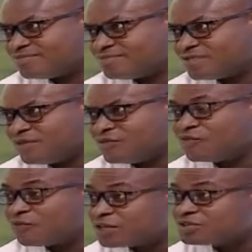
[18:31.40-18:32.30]
If you
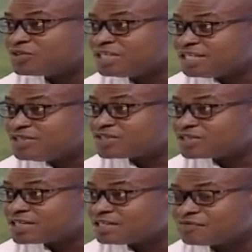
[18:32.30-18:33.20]
fail to lead
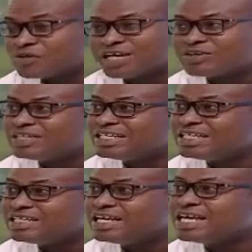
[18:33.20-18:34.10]
yourself, you cannot
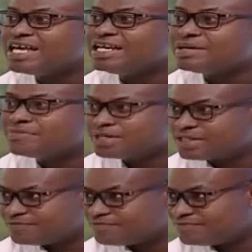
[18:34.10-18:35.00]
lead
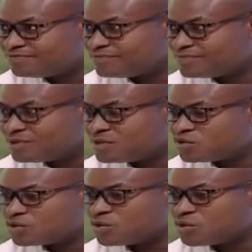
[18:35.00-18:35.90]
anybody.
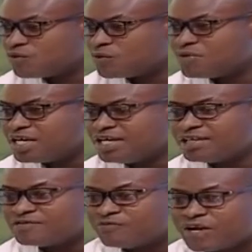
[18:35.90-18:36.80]
So, for me,
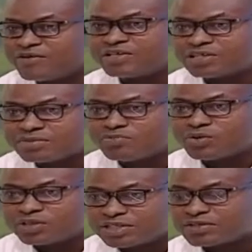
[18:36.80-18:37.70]
in very simple
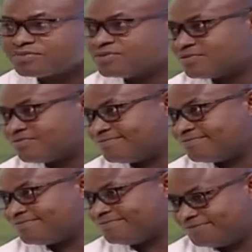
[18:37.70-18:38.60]
terms,
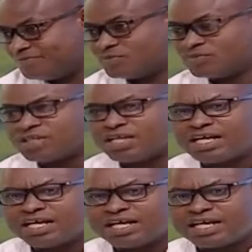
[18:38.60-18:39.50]
hmm,
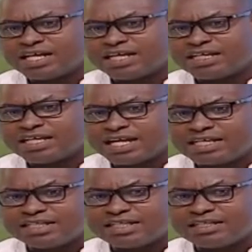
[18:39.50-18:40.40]
the
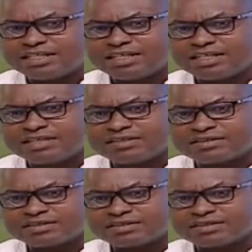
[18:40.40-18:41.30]
NDC
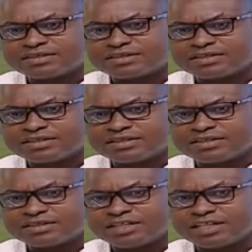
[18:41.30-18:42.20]

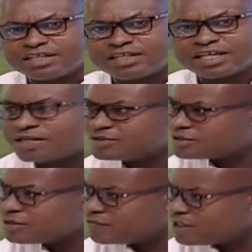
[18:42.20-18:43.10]
the
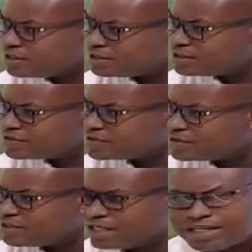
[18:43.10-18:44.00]
Council of Elders,
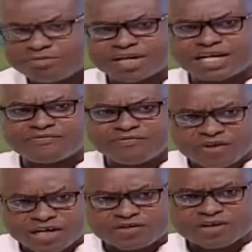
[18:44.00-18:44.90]
led by
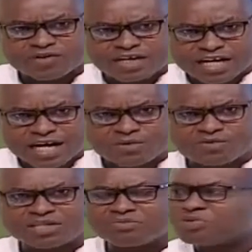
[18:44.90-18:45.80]
very
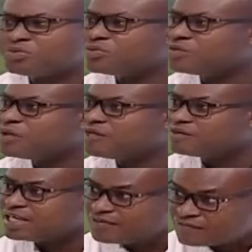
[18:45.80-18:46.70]
renowned and people who
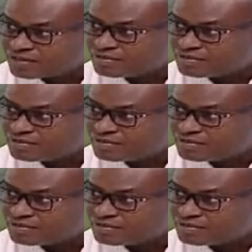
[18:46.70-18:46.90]
have given